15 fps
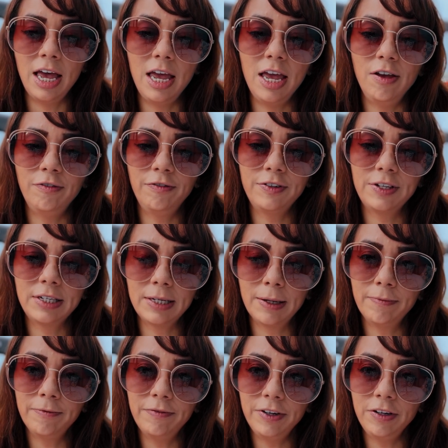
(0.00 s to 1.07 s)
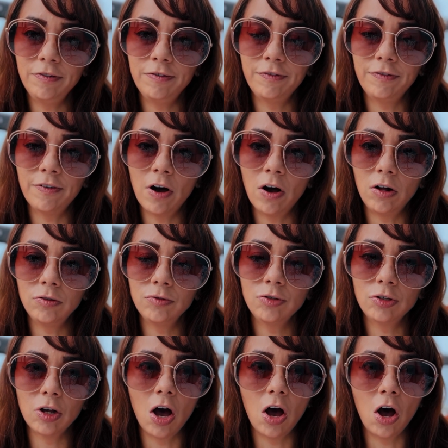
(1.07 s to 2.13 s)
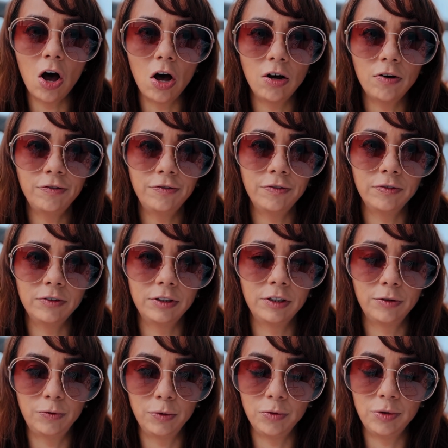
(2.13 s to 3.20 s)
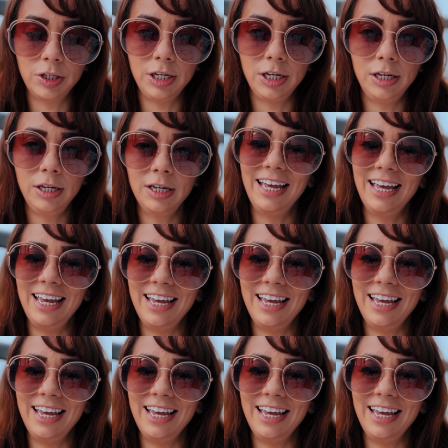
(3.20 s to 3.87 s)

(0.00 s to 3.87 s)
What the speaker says: if something falls off the routine,